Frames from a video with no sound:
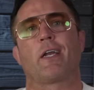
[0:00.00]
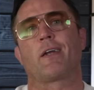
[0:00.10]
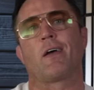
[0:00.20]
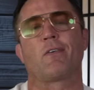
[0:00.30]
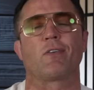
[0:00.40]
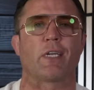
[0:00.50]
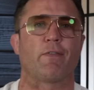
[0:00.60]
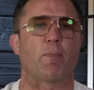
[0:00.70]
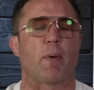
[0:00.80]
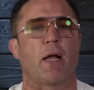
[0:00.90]
at
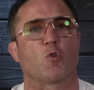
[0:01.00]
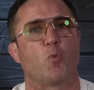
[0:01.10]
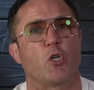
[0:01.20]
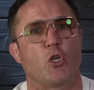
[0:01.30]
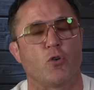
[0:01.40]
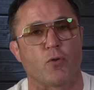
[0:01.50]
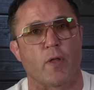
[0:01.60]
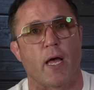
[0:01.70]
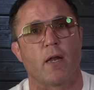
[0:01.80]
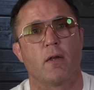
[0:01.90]
170 pounds. Would you do
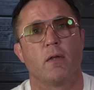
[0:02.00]
that?